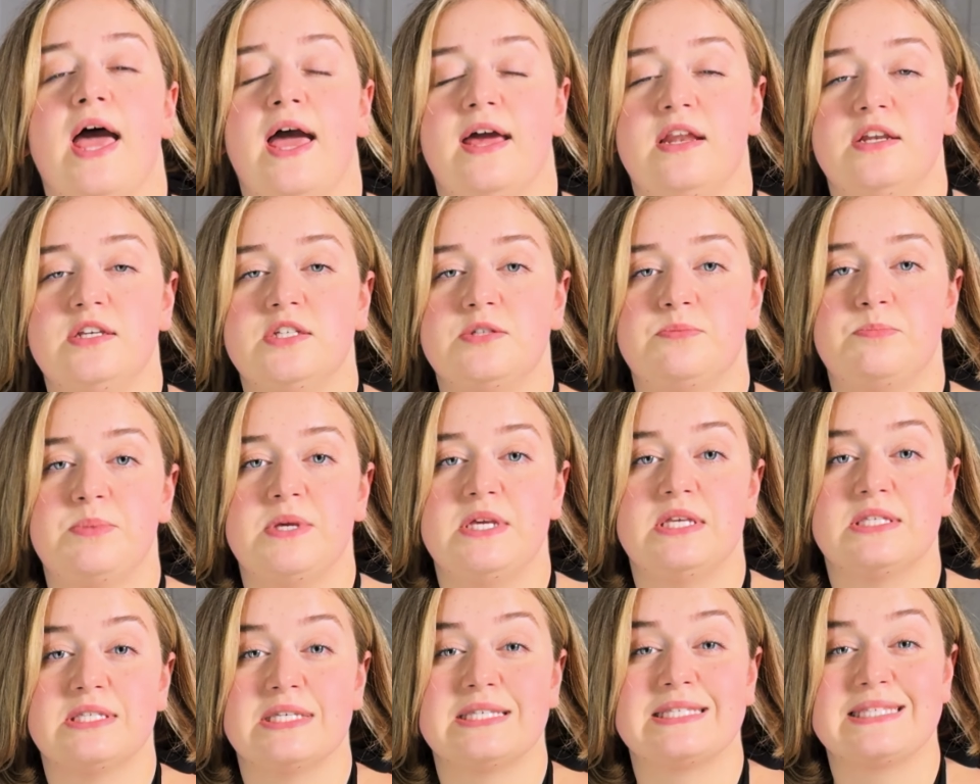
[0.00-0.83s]
end
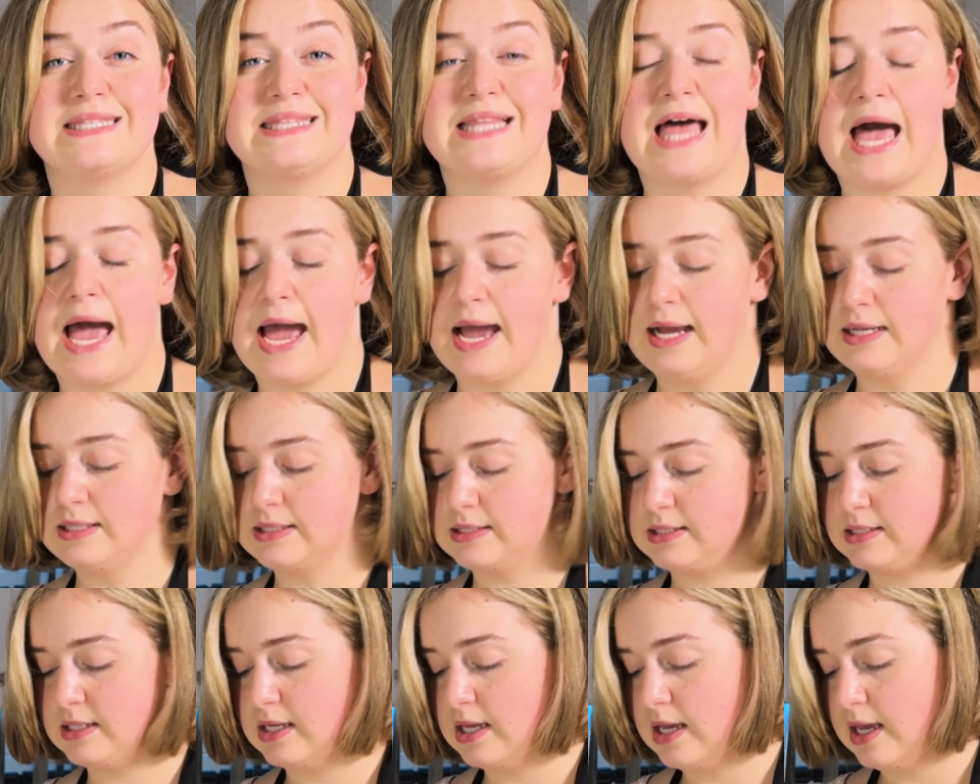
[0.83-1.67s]
pieces
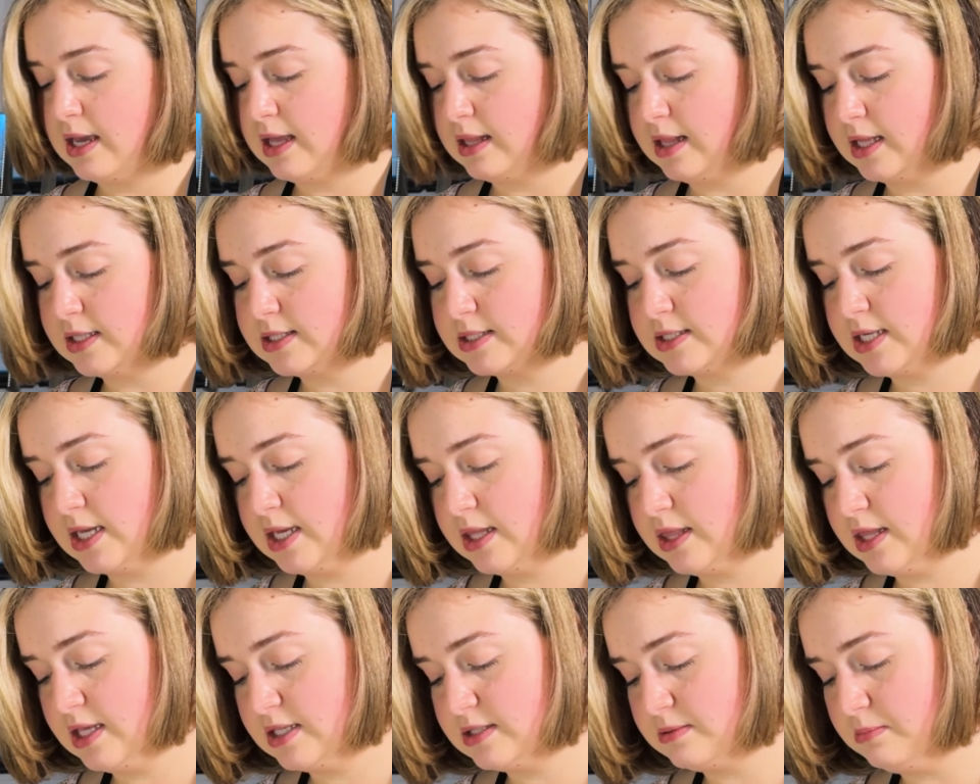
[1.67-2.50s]
last. Let's
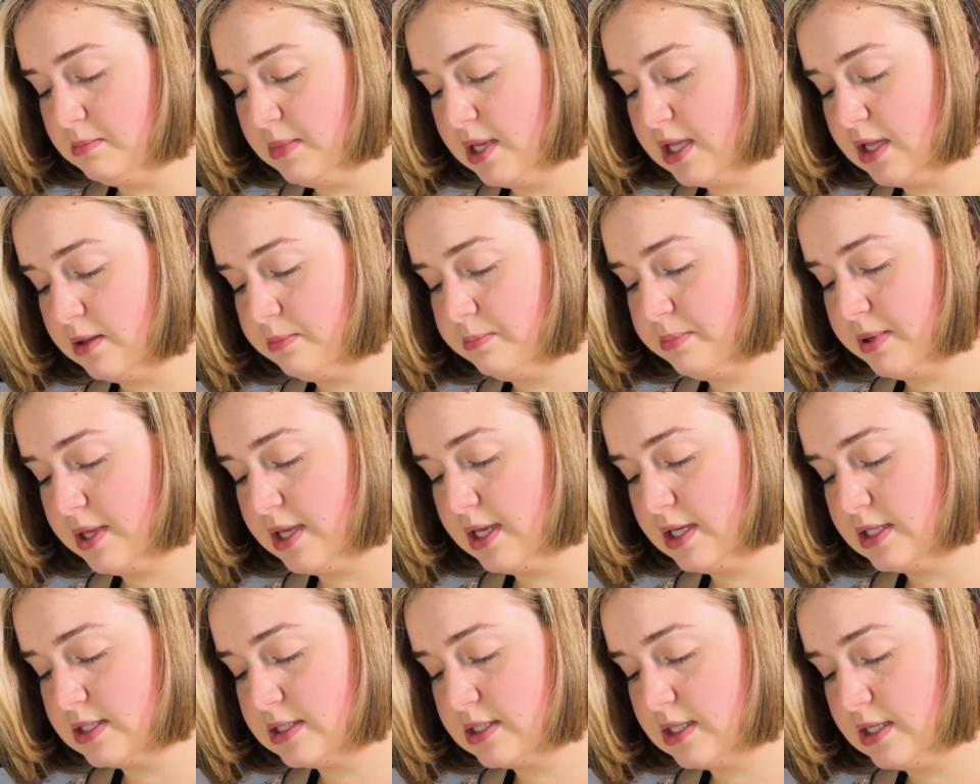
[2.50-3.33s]
take these middle
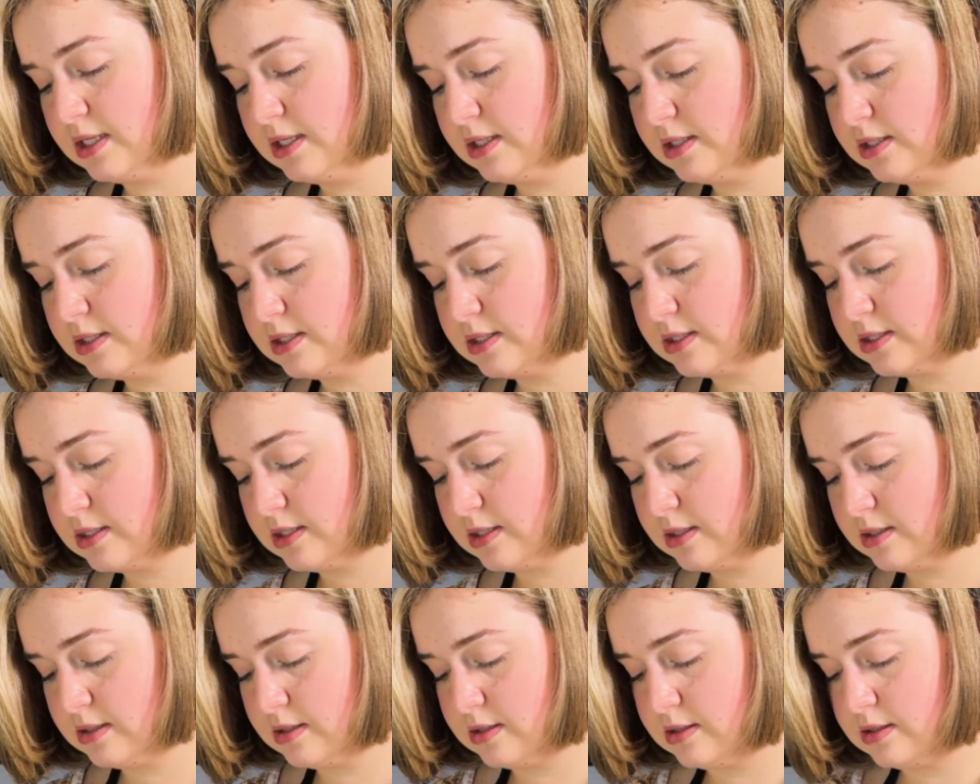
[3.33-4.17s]
pieces
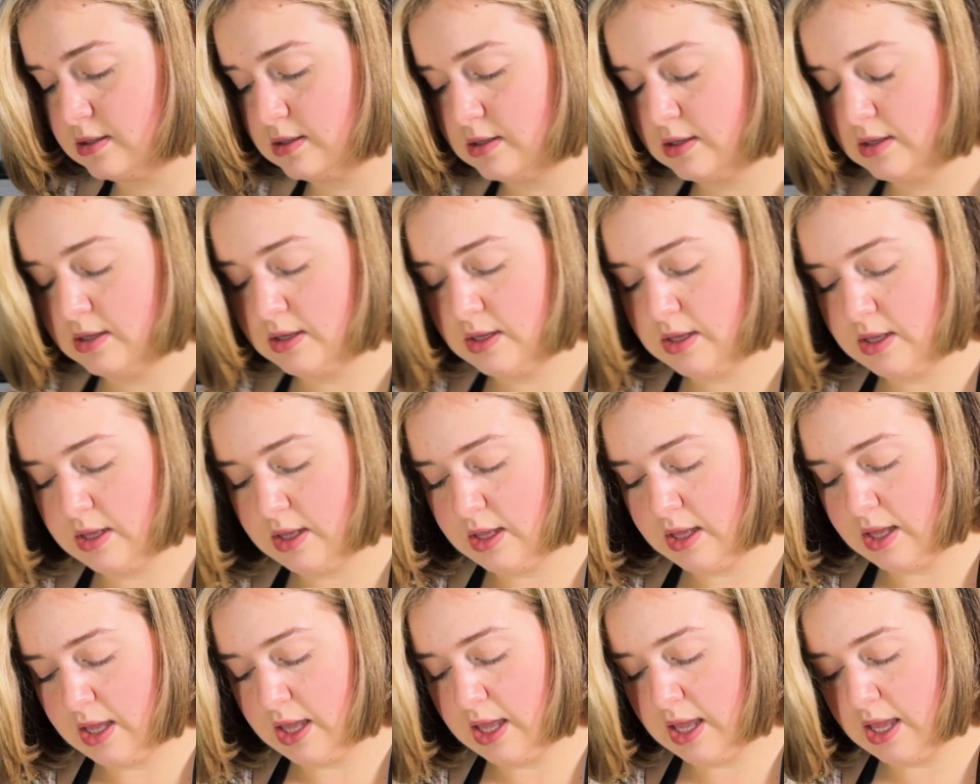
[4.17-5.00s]

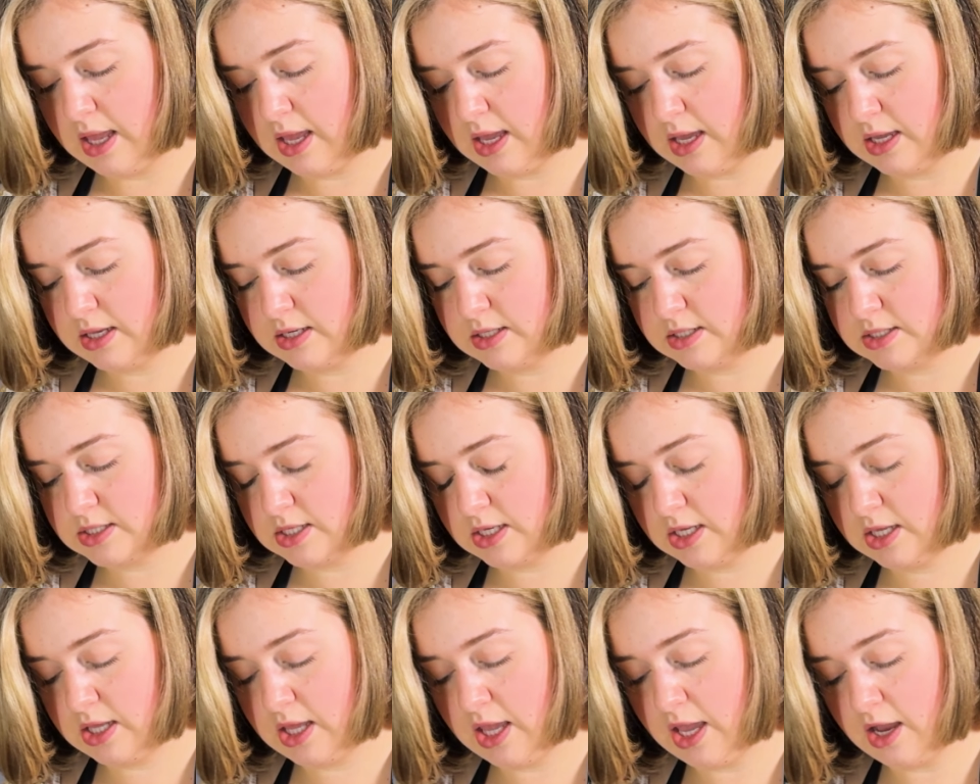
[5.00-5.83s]
and
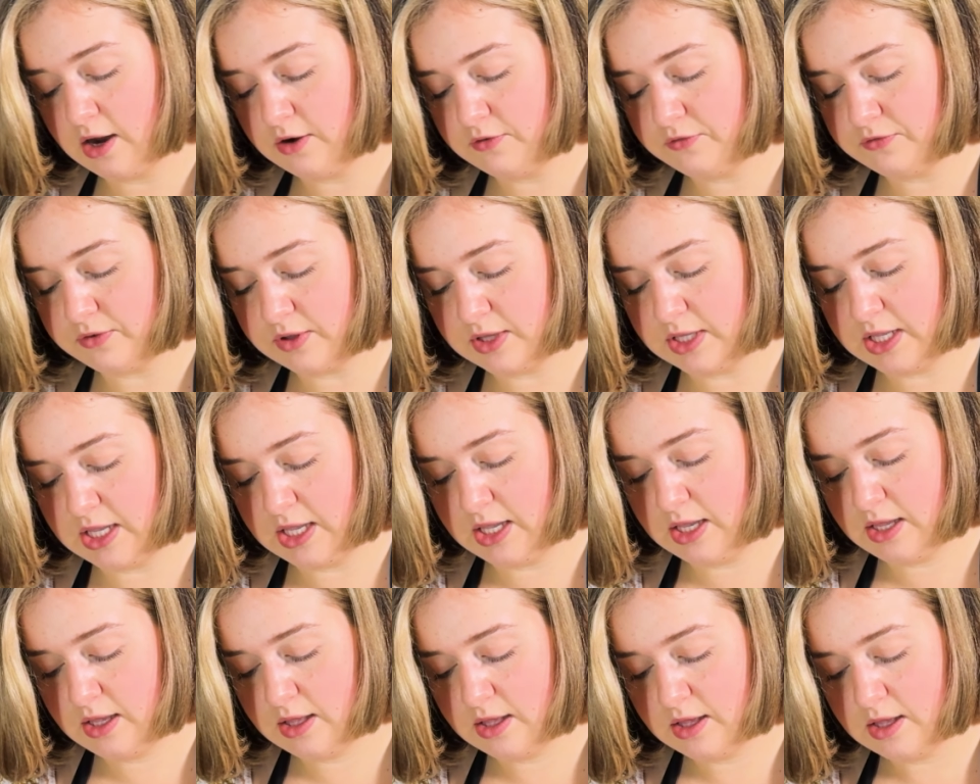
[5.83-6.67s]

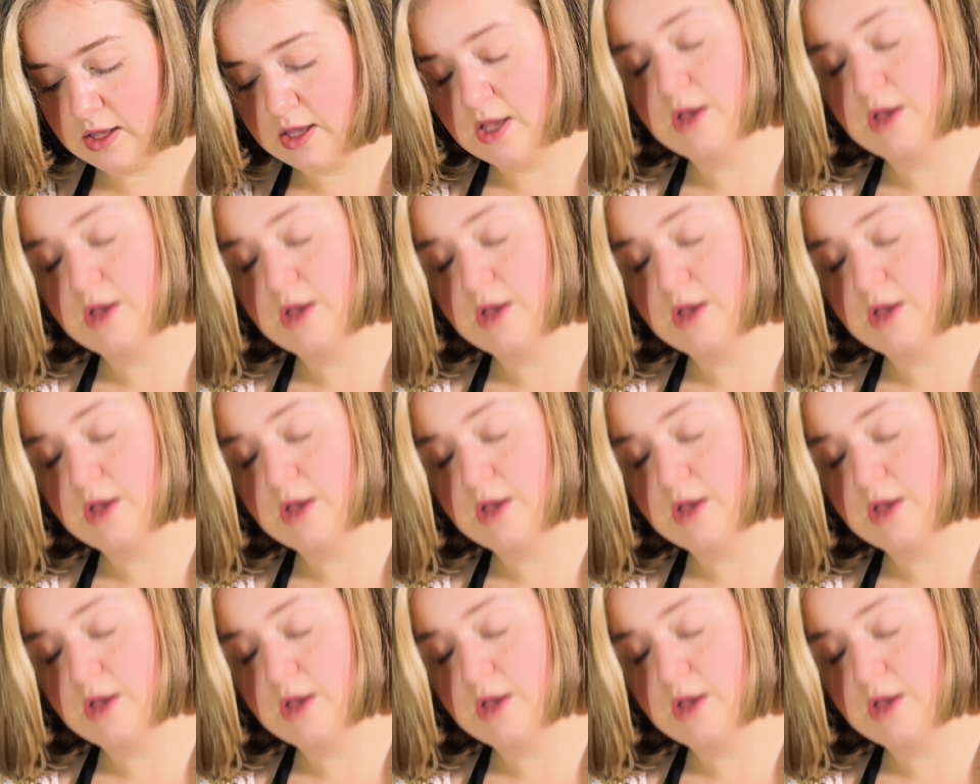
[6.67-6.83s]
carefully